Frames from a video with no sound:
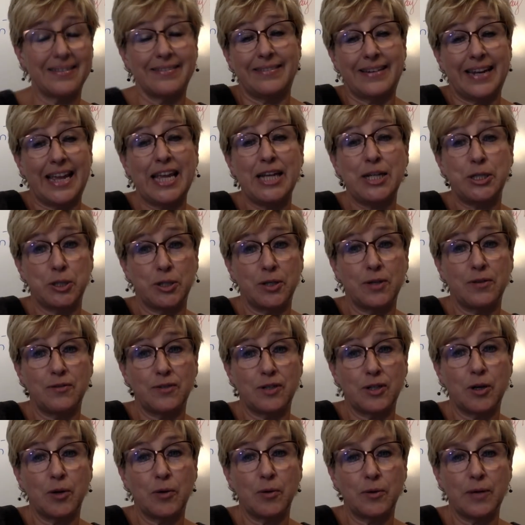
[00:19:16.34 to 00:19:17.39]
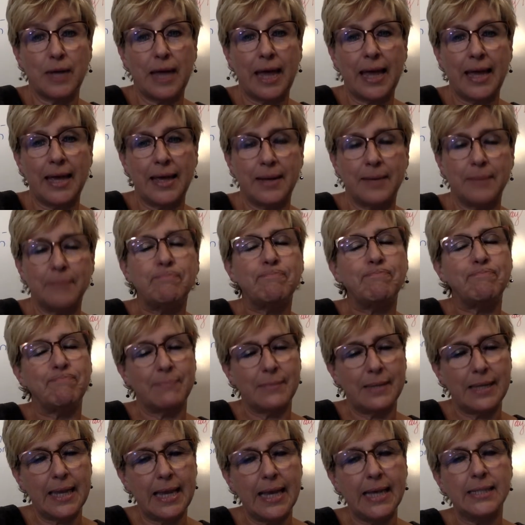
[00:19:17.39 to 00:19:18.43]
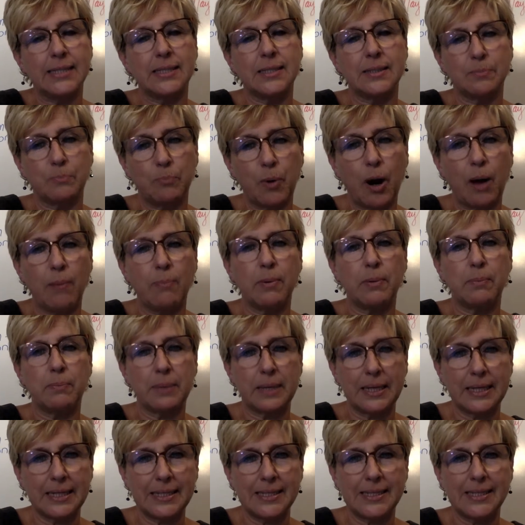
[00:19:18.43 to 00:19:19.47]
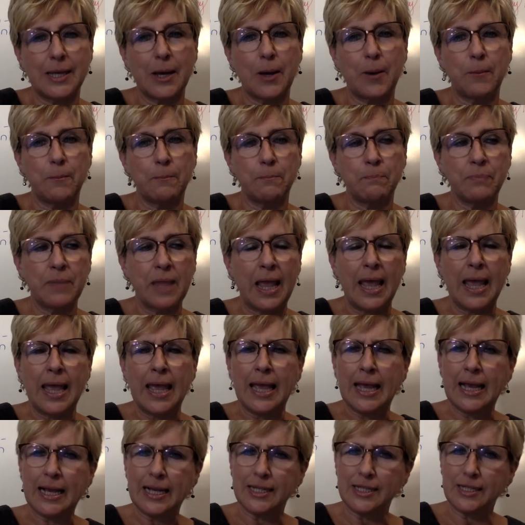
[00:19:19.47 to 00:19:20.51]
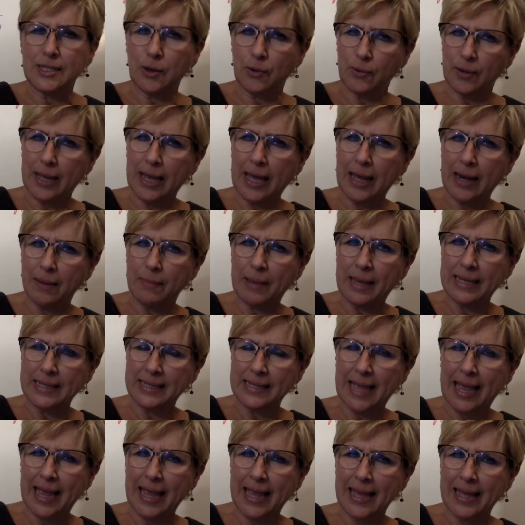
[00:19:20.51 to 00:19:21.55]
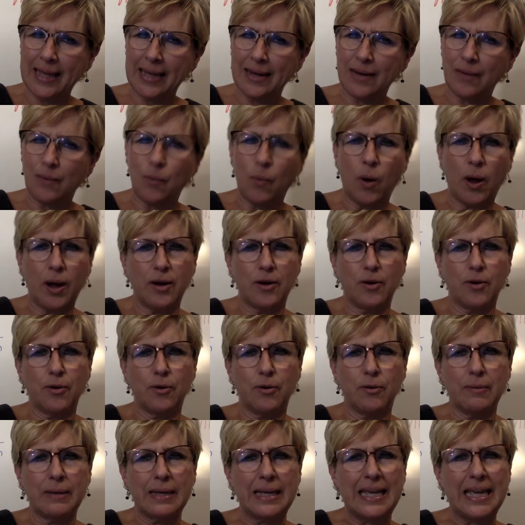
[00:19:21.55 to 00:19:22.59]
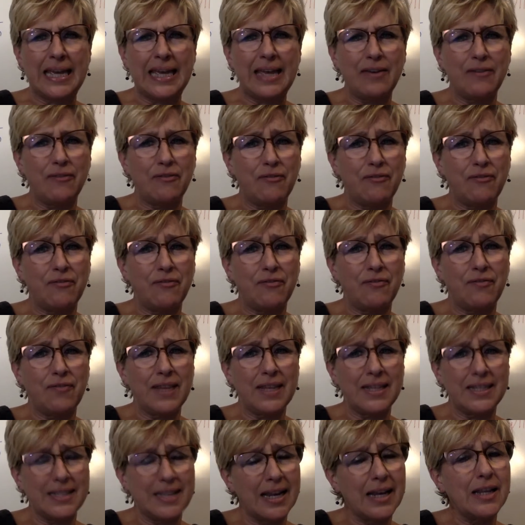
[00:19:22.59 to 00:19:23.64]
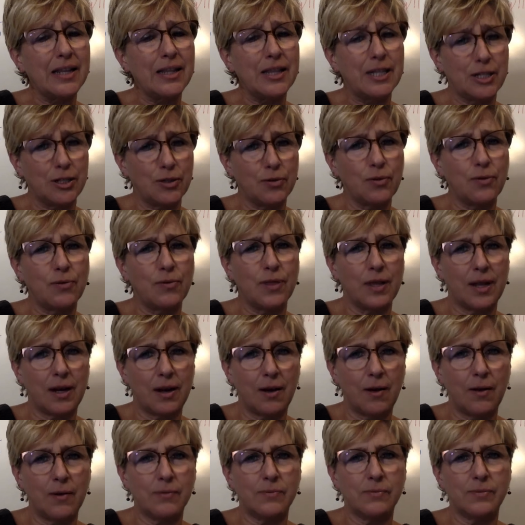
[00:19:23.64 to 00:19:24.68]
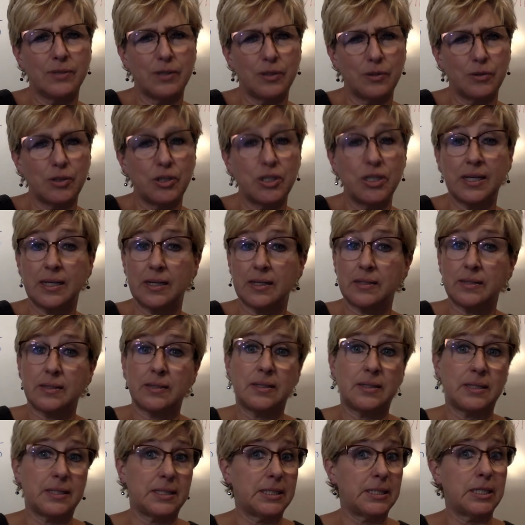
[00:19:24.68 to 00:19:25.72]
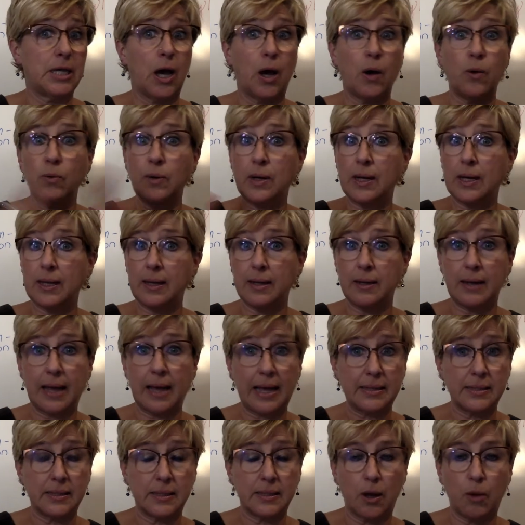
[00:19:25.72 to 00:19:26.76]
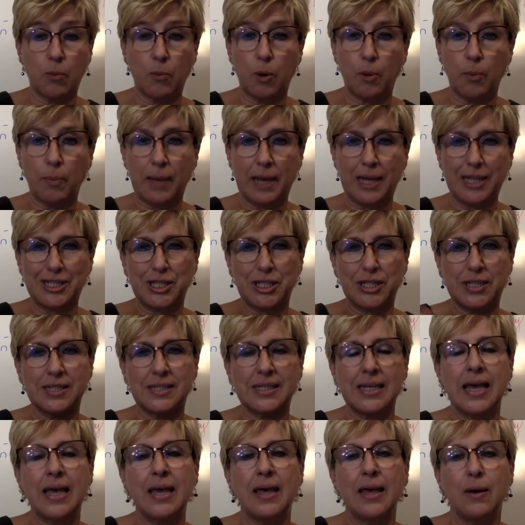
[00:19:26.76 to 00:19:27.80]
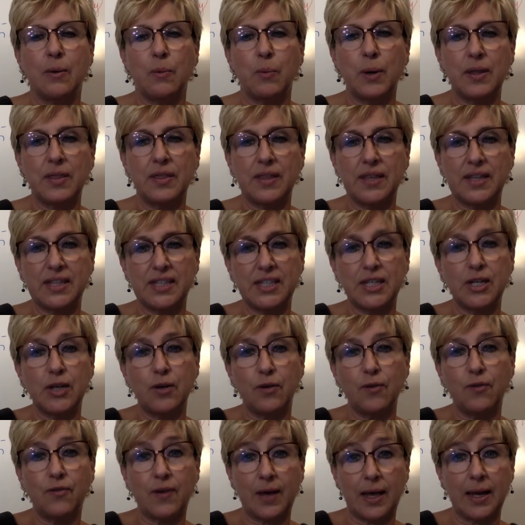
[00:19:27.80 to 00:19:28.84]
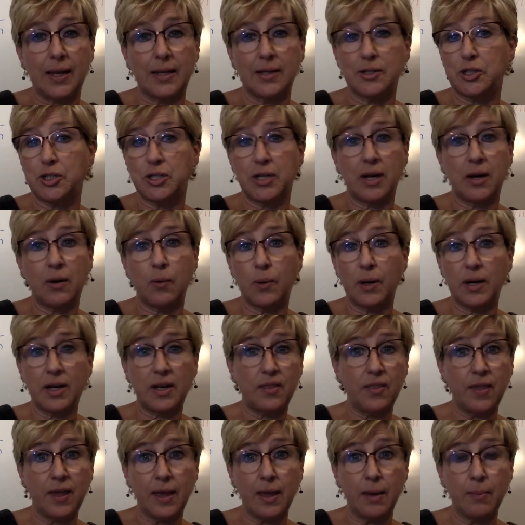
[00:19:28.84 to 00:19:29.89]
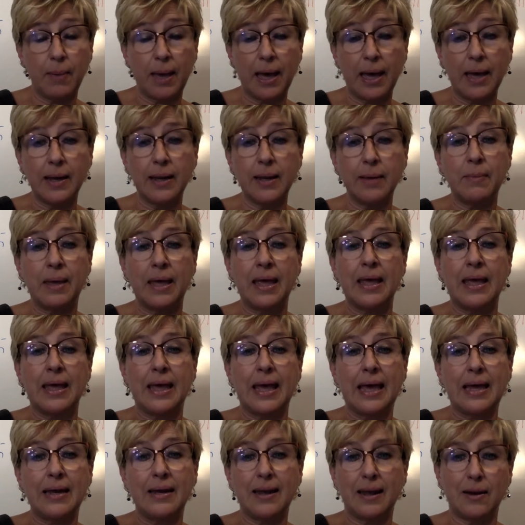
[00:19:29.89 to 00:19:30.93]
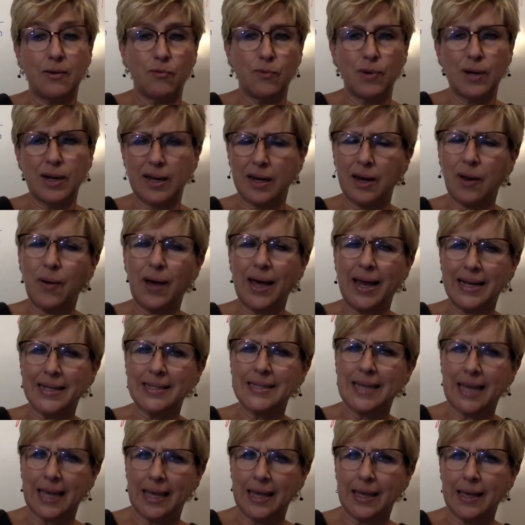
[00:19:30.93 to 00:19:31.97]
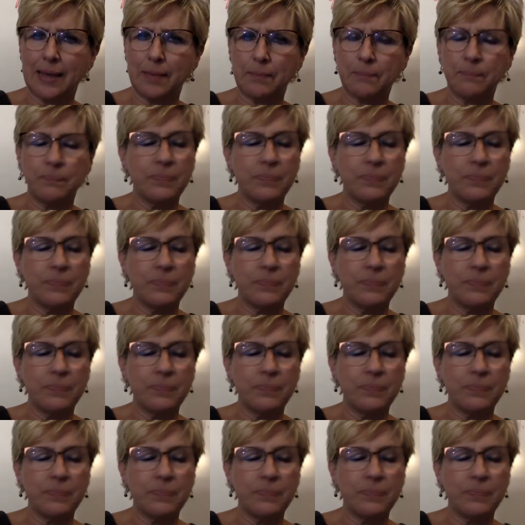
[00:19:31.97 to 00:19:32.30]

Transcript: he should have told Anne? Yes, probably so. So it kind of makes Anne wonder if he's telling the truth at all. So she has no more patience with this new fella. She doesn't know what to think about him, doesn't really know how to take him.